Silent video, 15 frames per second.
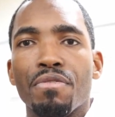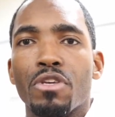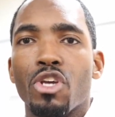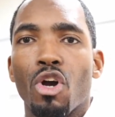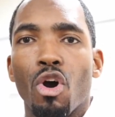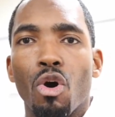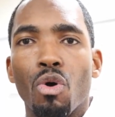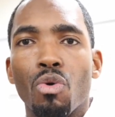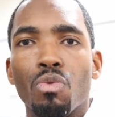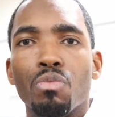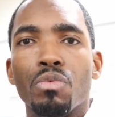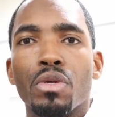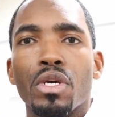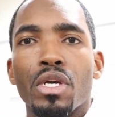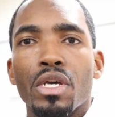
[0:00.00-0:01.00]
and your
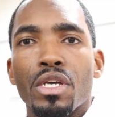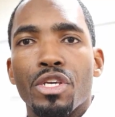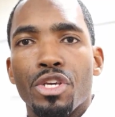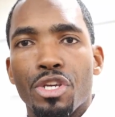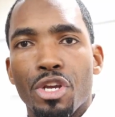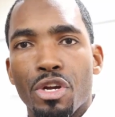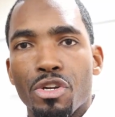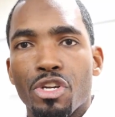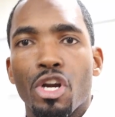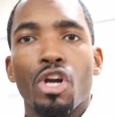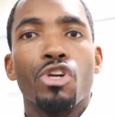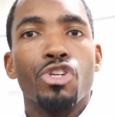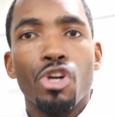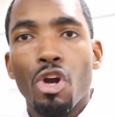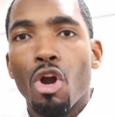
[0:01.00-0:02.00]
own, your,
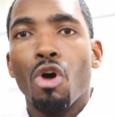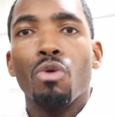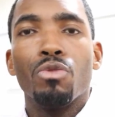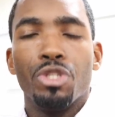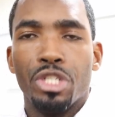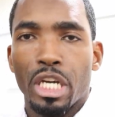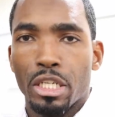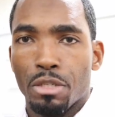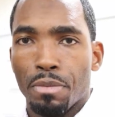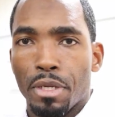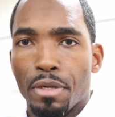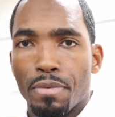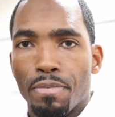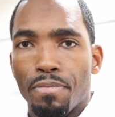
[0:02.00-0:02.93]
your, your own judgment.